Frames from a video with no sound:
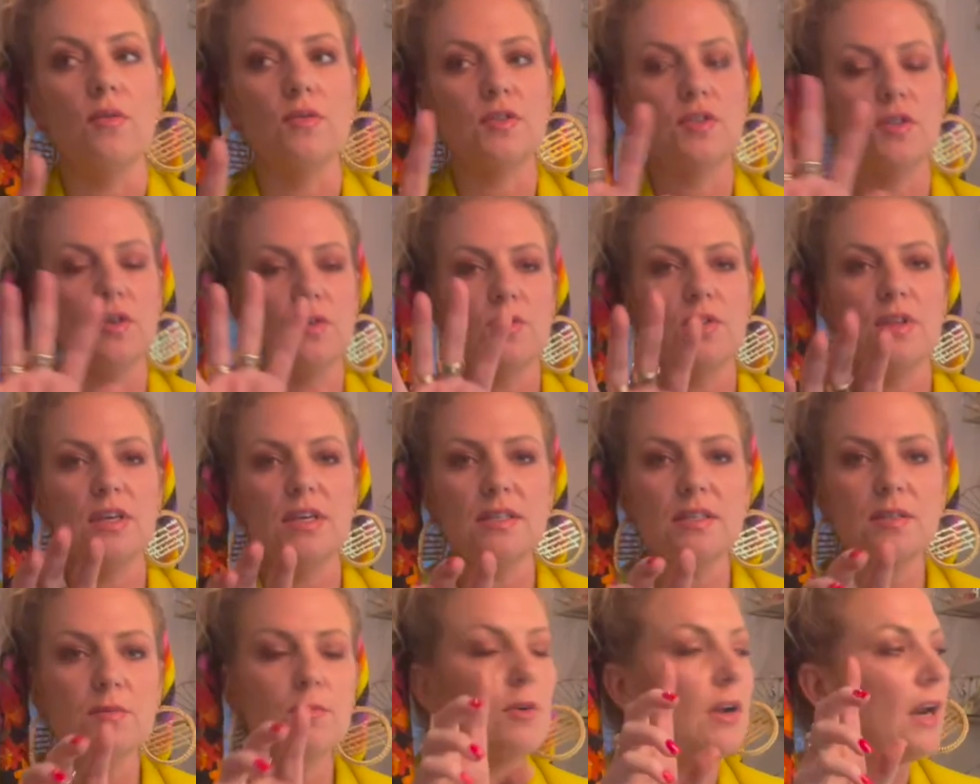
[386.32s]
No. So
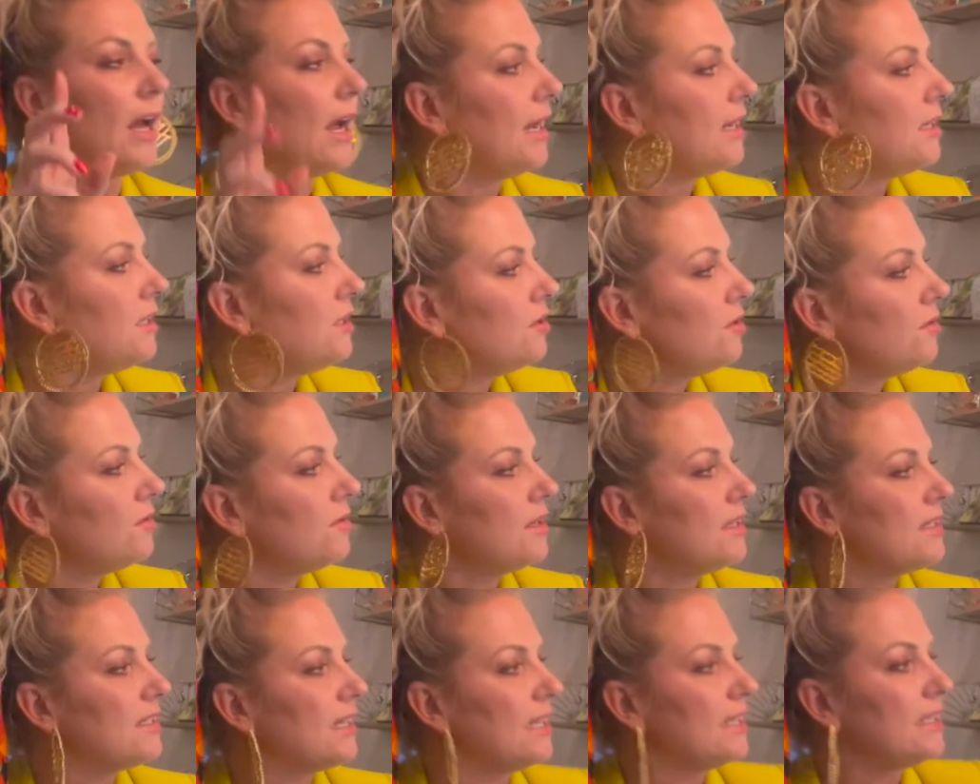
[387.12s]
this, what I do
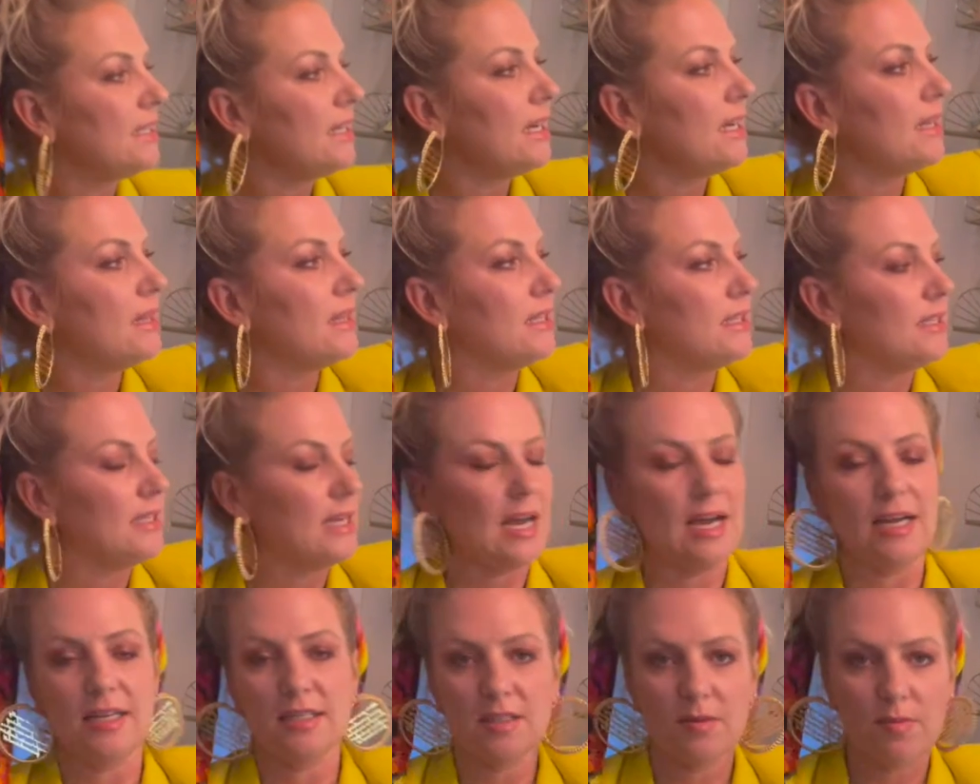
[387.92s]
is I take the
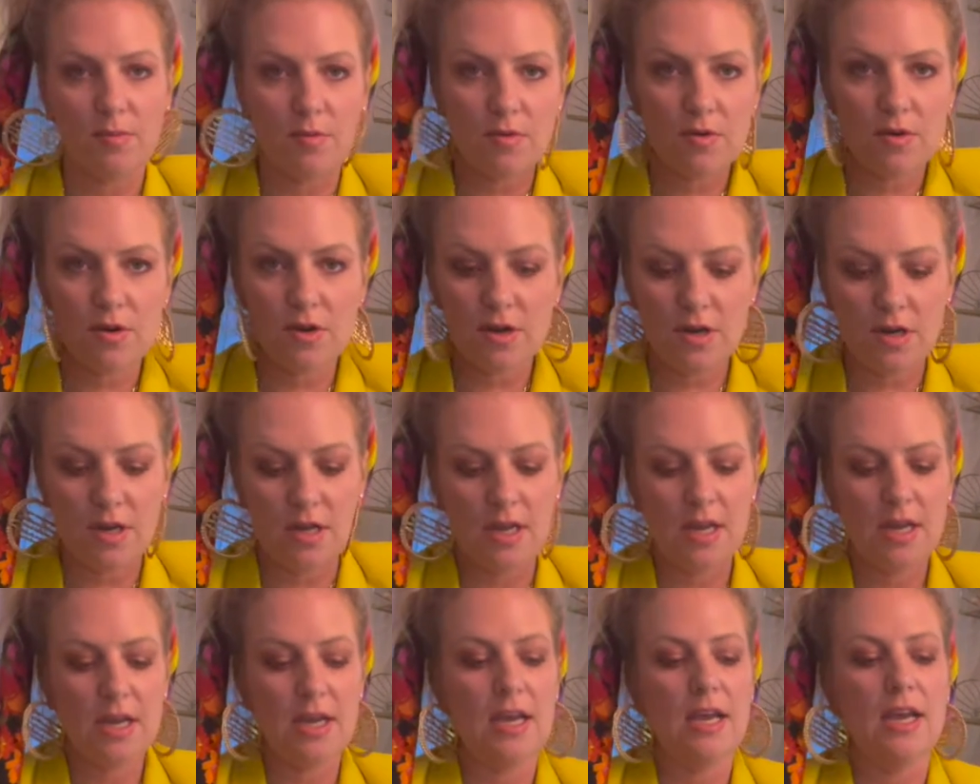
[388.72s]
task board
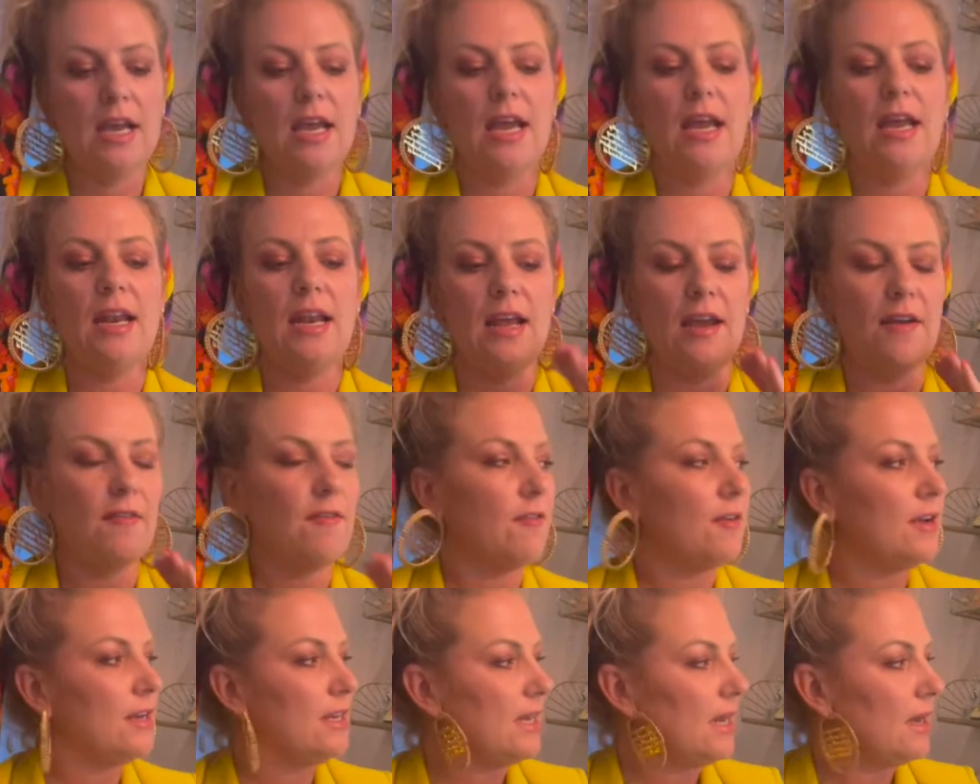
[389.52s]
and
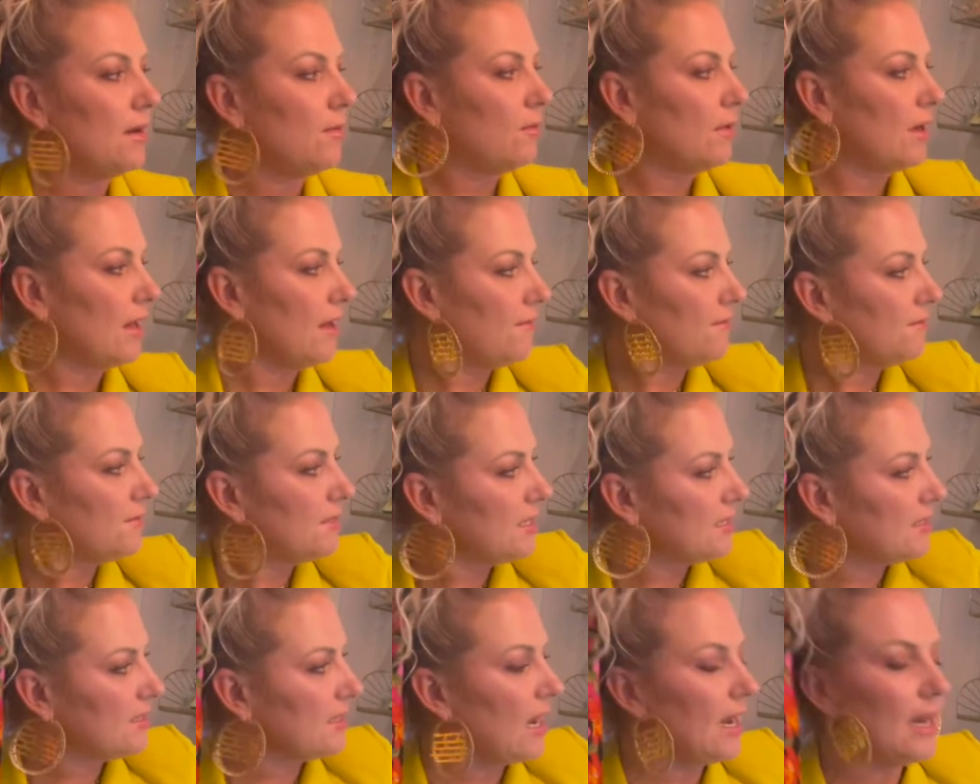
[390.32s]
every day when I've
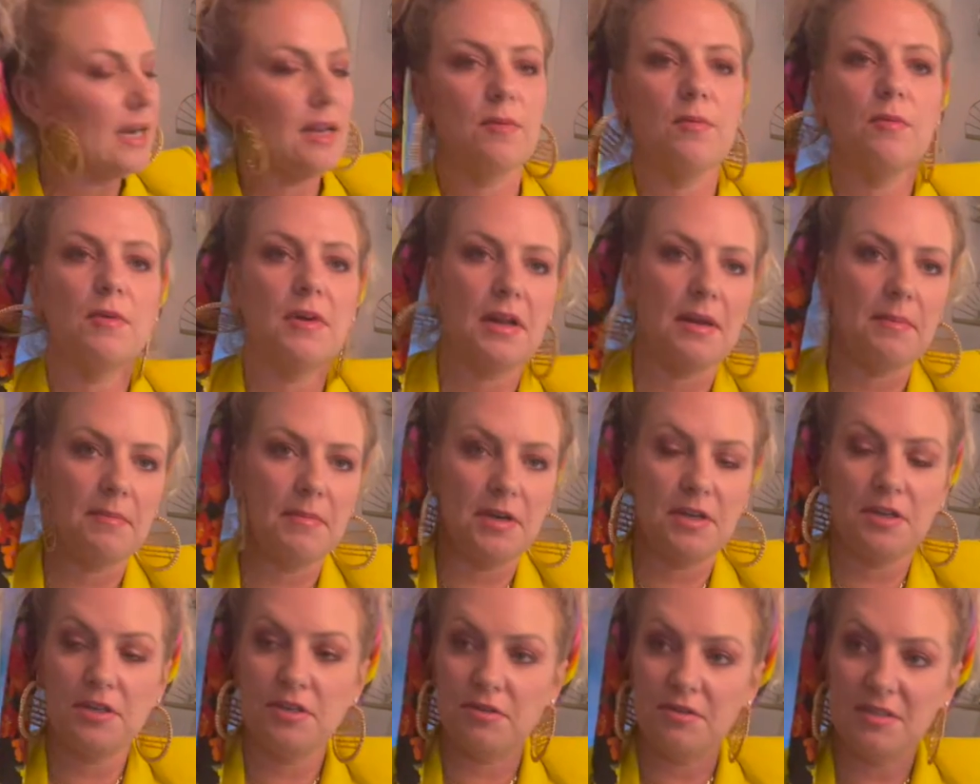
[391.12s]
decided what I'm
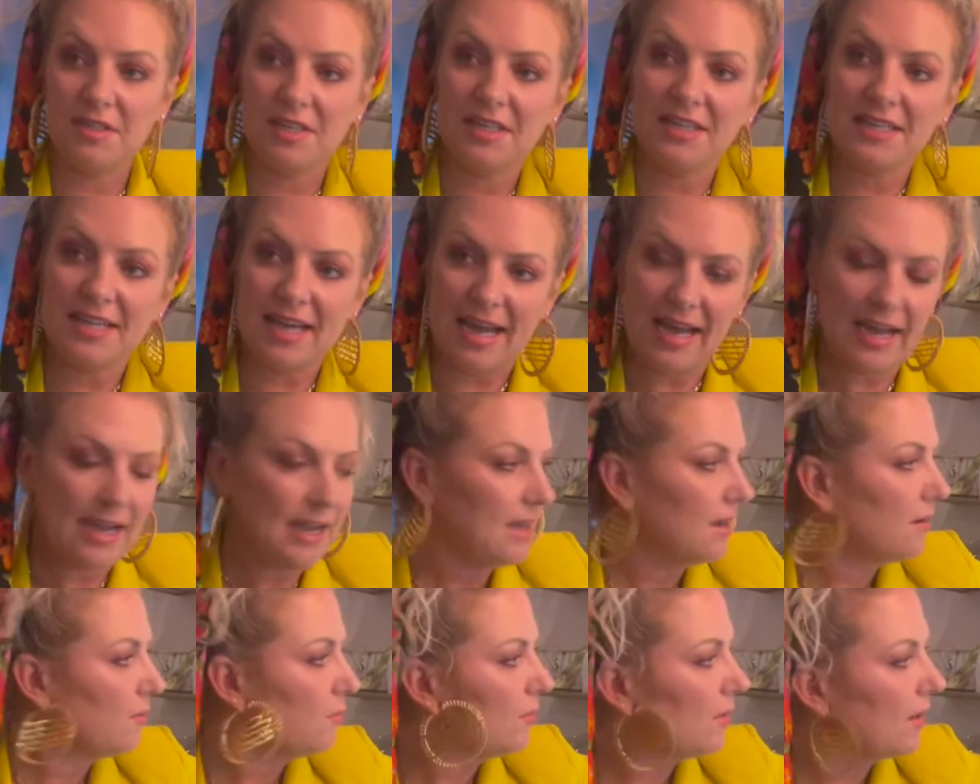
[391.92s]
going to do today,
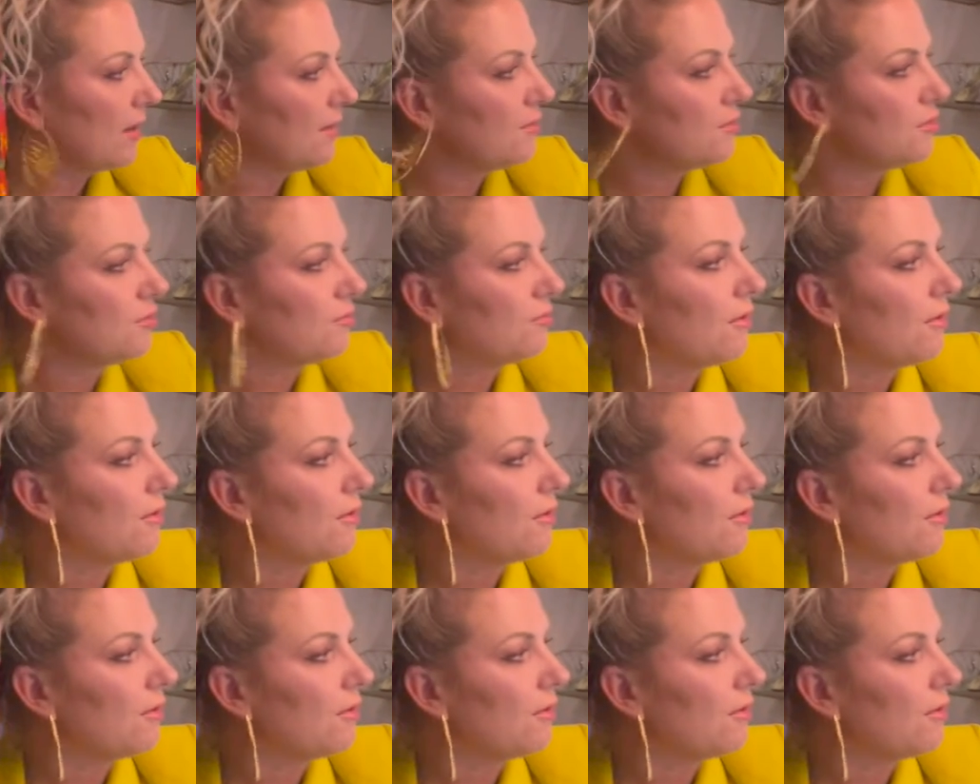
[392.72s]
when I've